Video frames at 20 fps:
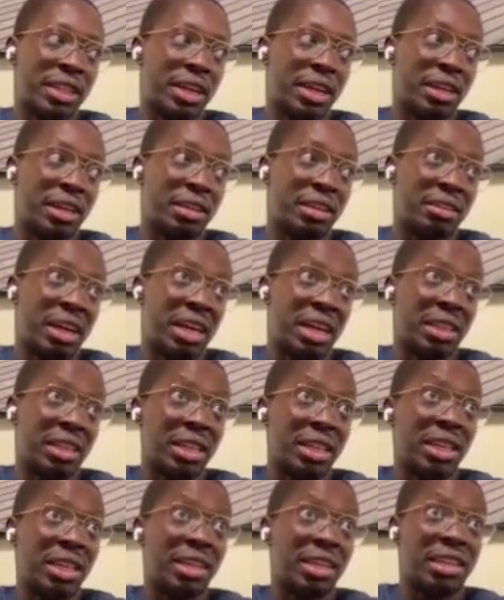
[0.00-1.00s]
is there, I
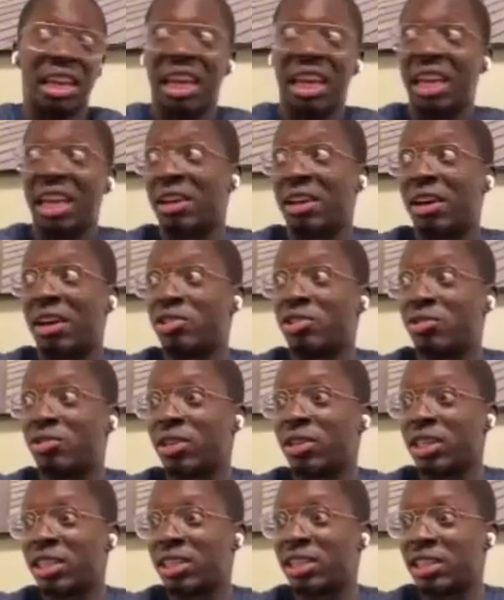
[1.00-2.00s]
think
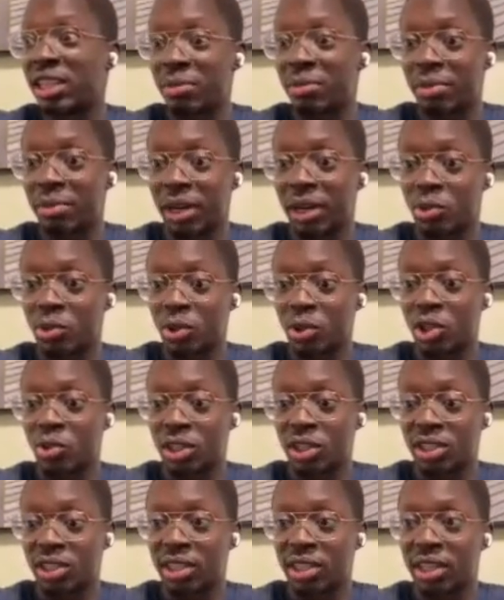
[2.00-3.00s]
800 is there by
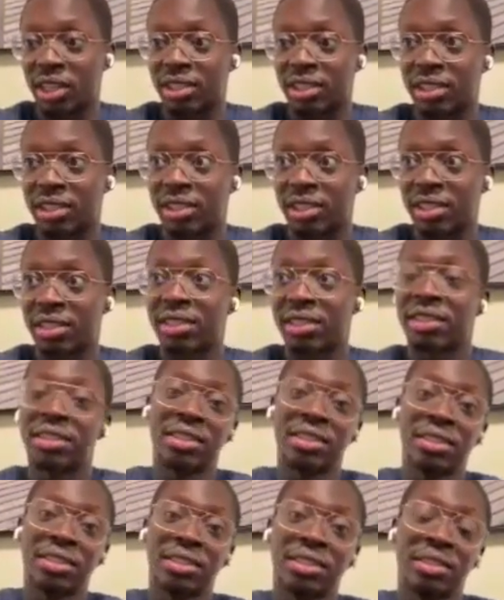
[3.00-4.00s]
2026.
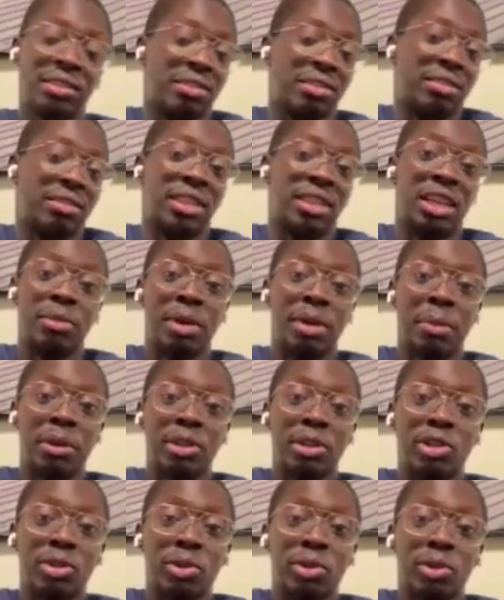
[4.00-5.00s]
It might
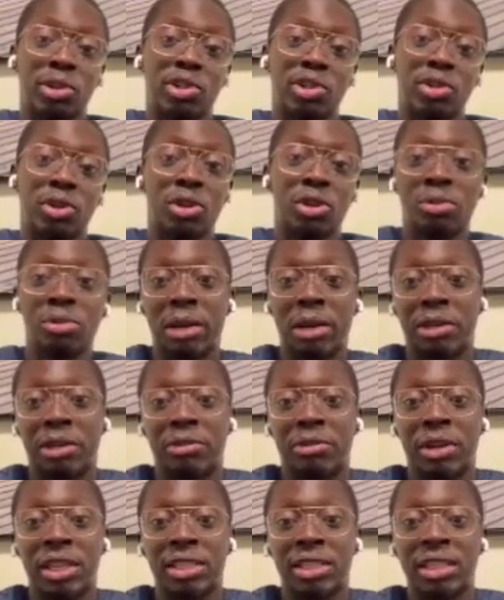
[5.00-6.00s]
be delusional, it might be
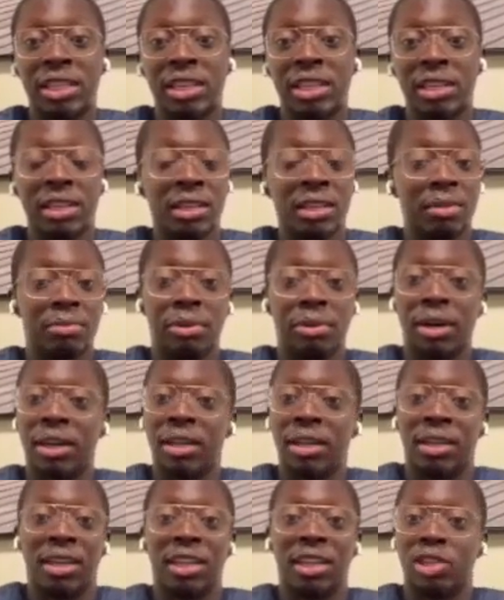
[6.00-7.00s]
crazy,
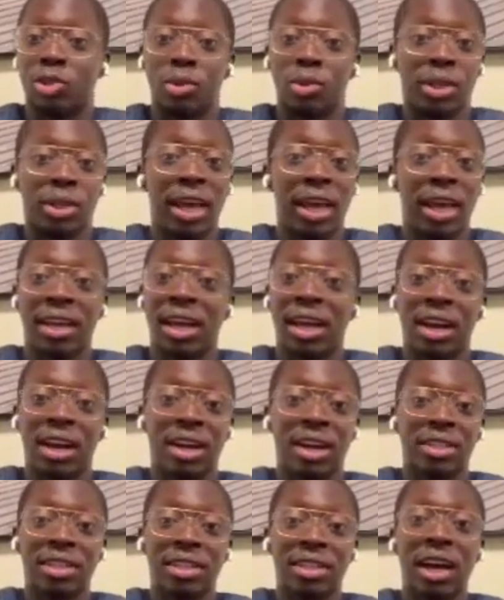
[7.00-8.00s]
but it's okay. I
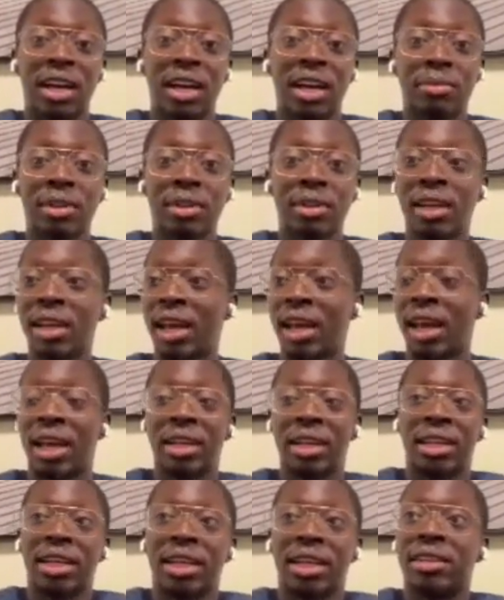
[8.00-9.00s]
got time.
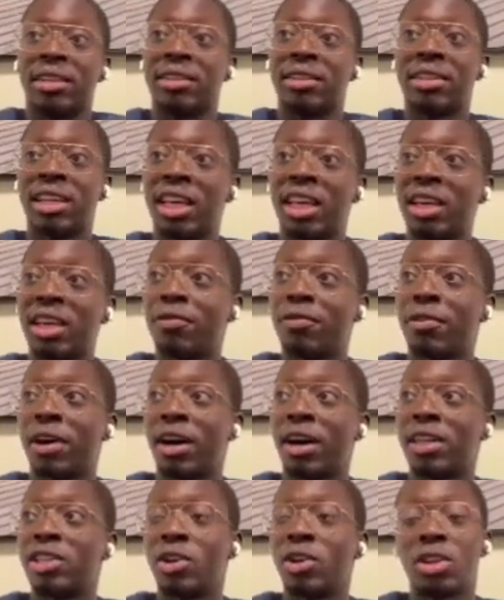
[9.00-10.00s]
And again, if
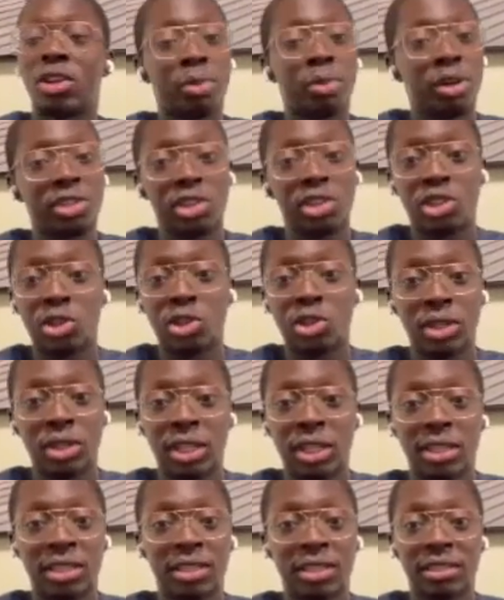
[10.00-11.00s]
the other boys are doing
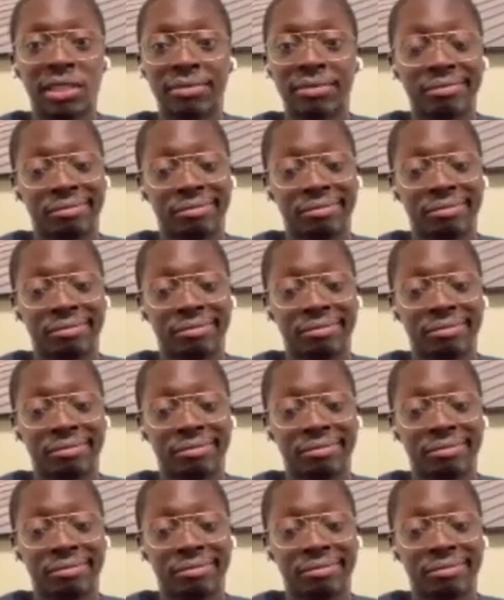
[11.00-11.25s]
it,